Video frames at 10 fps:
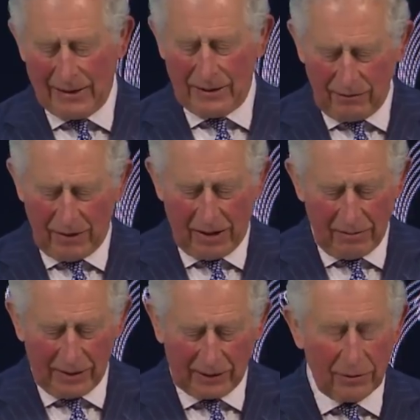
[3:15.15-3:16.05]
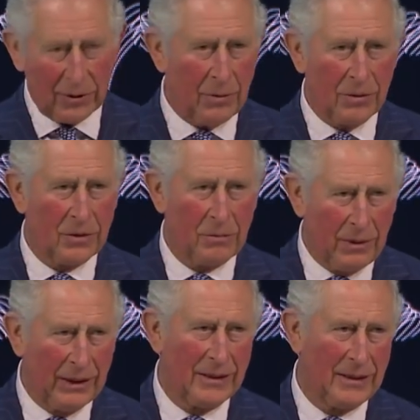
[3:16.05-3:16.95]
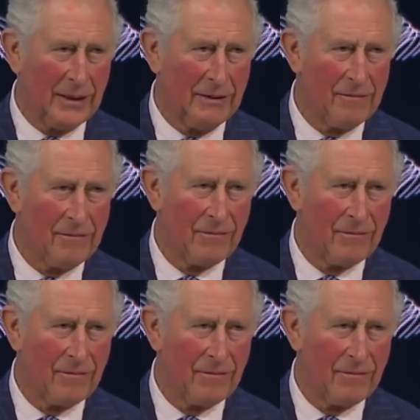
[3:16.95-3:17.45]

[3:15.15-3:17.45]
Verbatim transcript: and environmental responsibility.